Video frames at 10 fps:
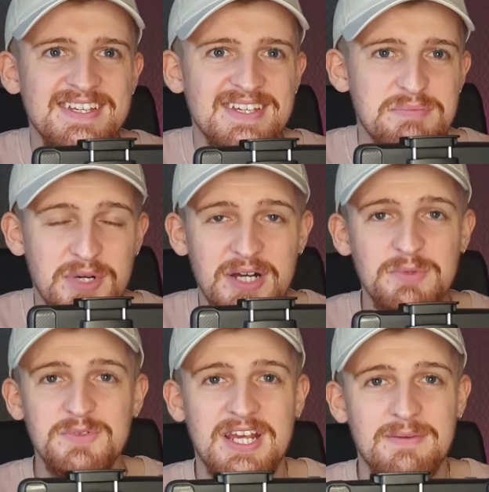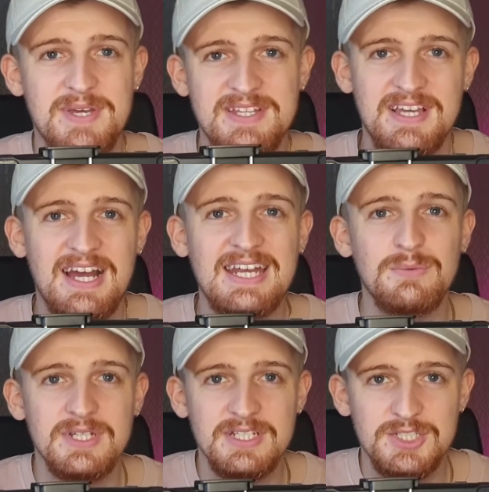But I would recommend it to
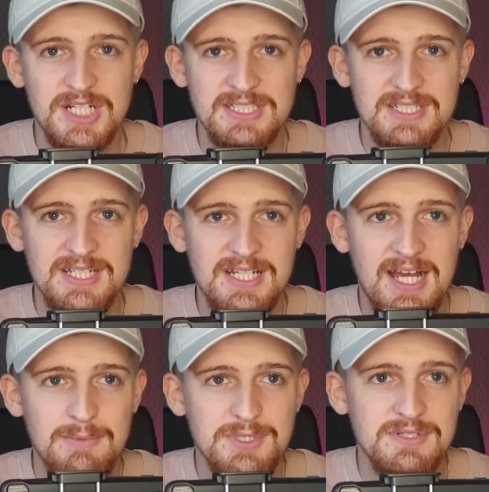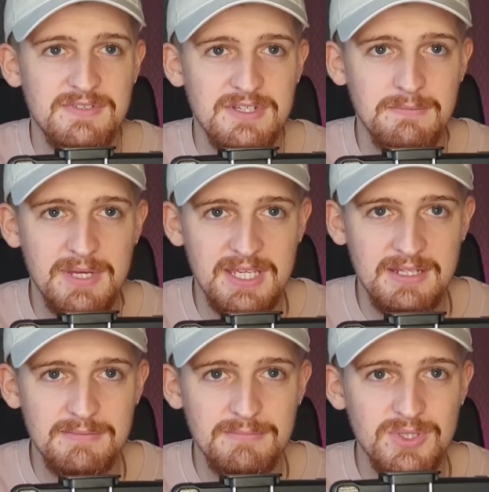anyone interested in amateur
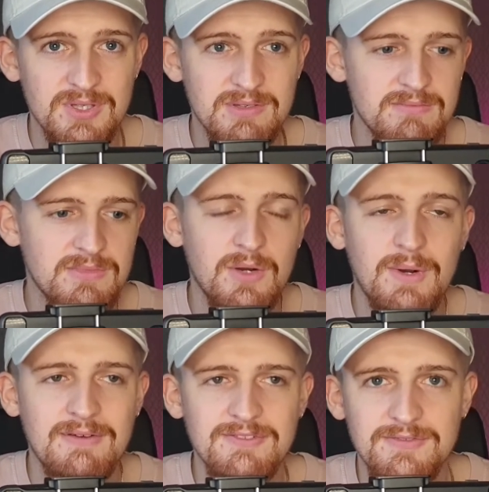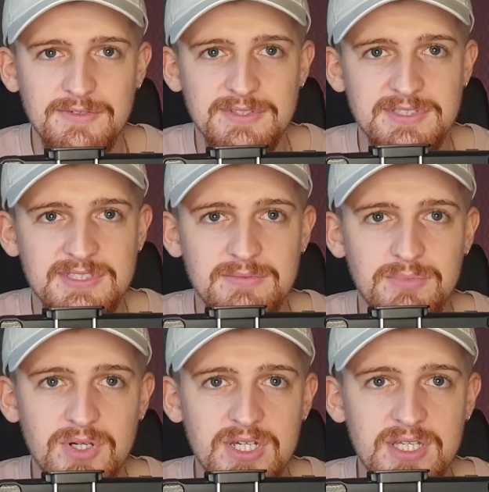filmmaking but don't have the funds to
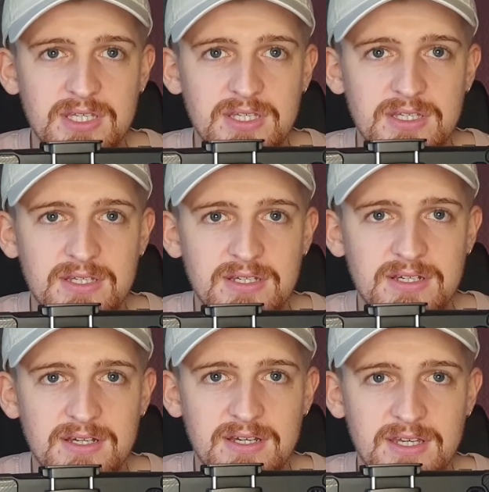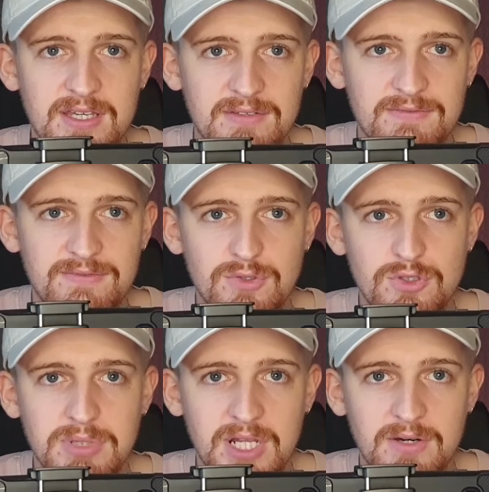buy a
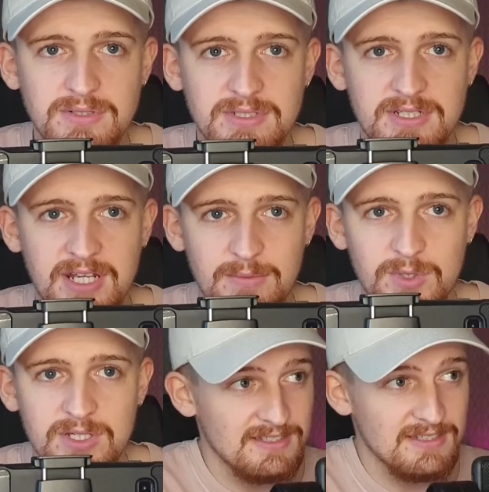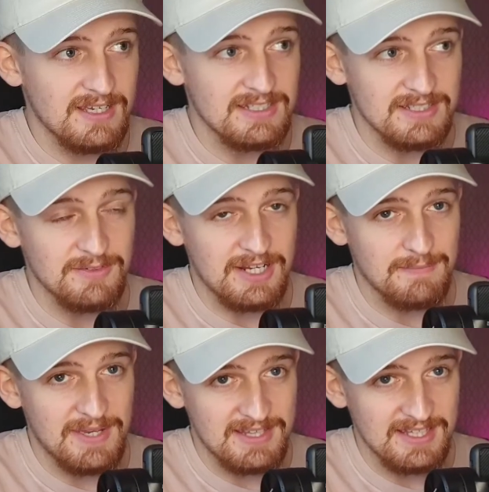full-blown camera. As I
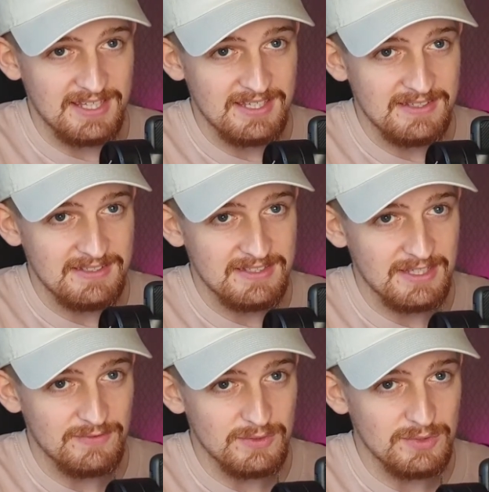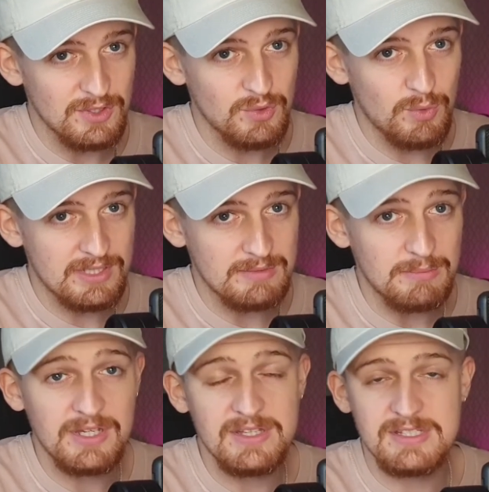recommend it, if you do want to
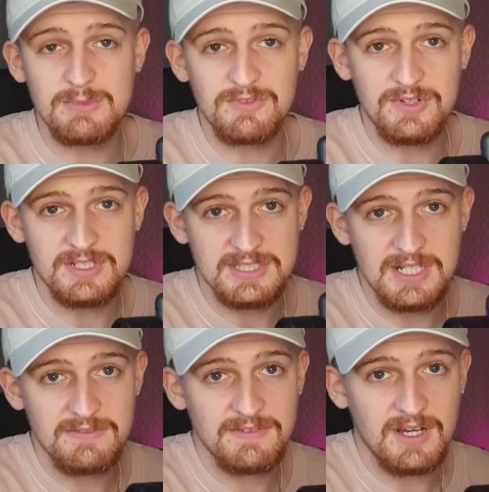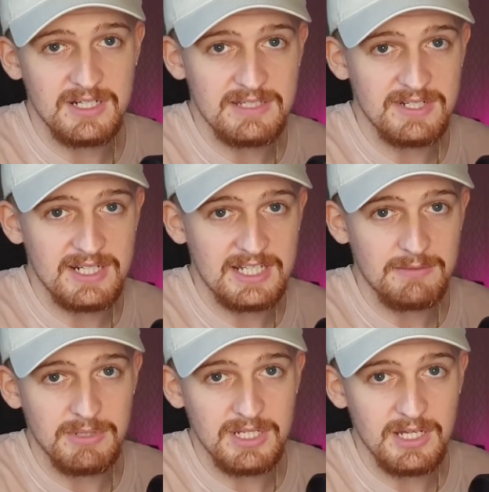buy this Smooth for yourself, I'll leave a
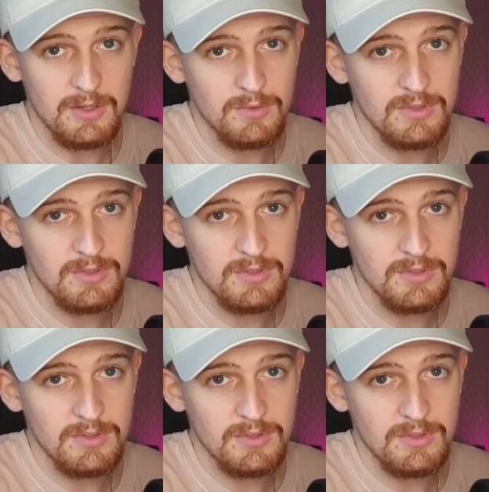link below,